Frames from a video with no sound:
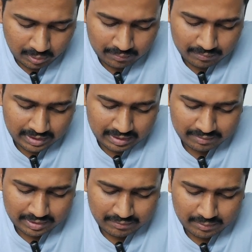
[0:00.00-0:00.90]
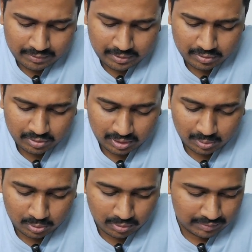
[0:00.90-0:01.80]
on, there are very few videos on
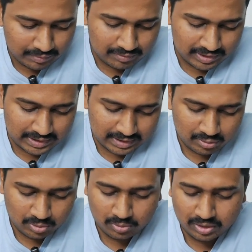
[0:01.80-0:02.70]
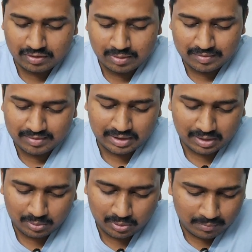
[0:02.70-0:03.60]
how to review a GT. So today we'll be seeing
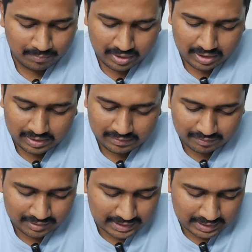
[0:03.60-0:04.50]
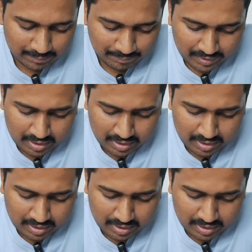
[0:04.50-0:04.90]
how to review a GT.